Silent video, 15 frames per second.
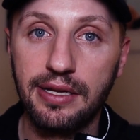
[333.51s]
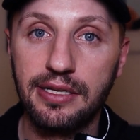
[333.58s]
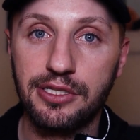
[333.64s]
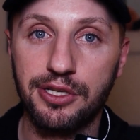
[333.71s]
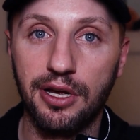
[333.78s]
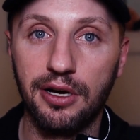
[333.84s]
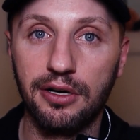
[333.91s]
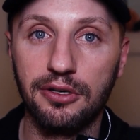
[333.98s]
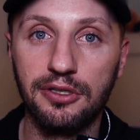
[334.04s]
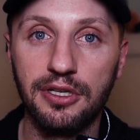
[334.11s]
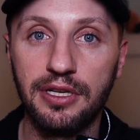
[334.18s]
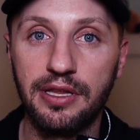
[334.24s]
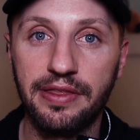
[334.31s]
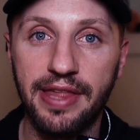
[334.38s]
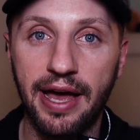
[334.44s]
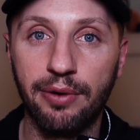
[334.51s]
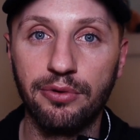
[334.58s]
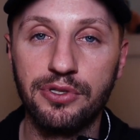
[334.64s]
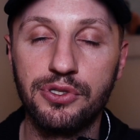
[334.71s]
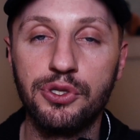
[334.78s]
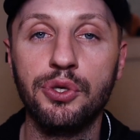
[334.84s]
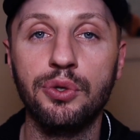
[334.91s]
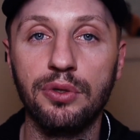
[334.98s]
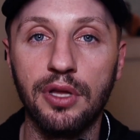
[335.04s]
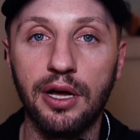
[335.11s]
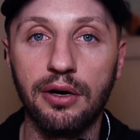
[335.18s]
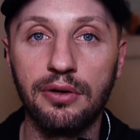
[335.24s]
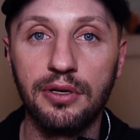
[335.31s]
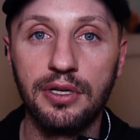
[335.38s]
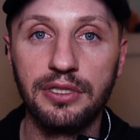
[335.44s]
So that was too low.